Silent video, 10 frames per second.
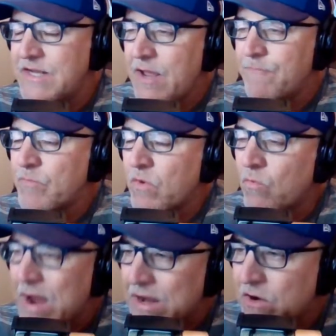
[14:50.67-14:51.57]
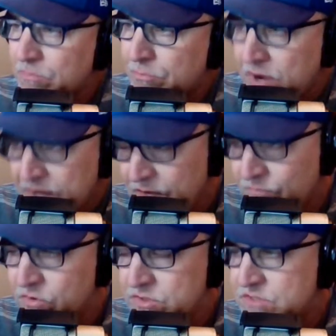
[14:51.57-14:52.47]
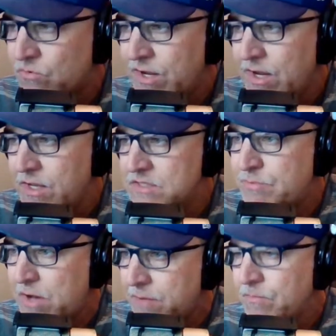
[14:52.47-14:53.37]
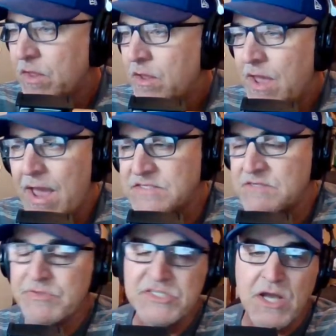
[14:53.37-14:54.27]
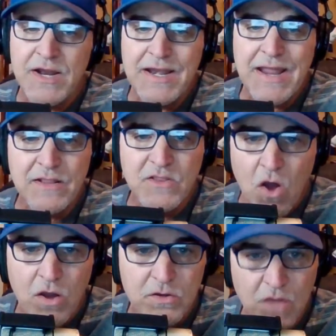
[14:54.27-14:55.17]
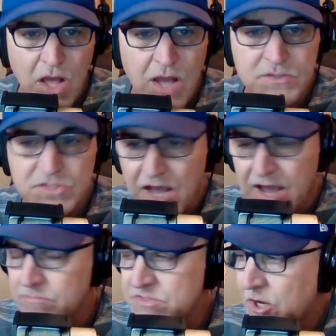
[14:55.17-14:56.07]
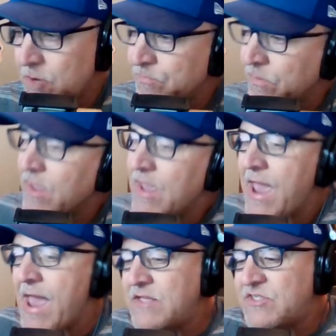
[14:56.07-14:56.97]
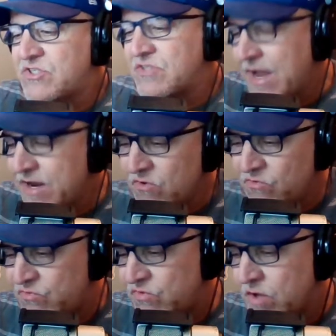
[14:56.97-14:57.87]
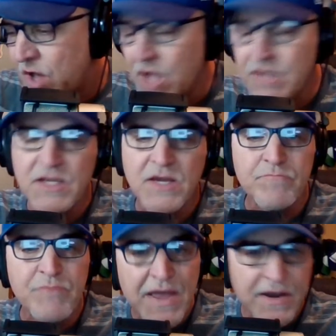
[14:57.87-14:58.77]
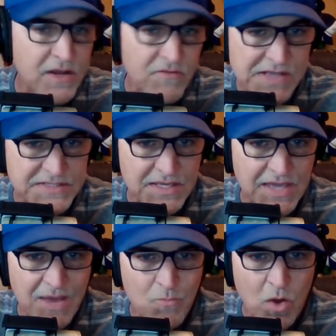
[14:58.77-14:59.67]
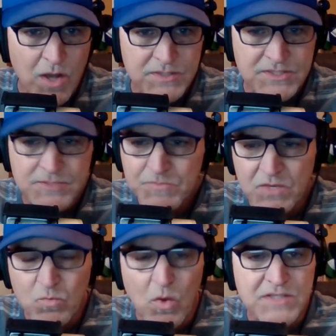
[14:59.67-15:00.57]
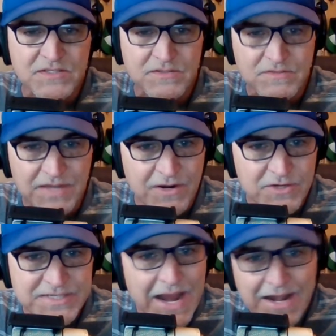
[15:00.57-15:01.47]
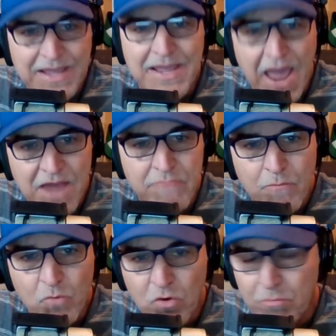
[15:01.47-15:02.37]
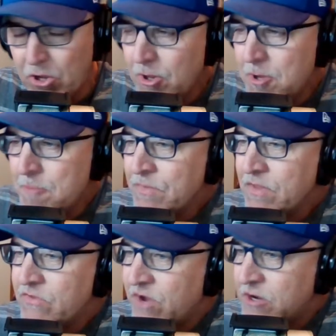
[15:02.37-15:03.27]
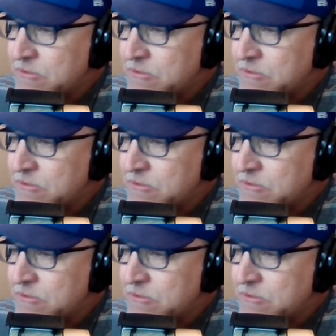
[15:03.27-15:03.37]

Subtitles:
a record-breaking first 3 innings, but hasn't been done in a long, long time. So as kind of uncompetitive as the game was, it was entertaining and memorable. So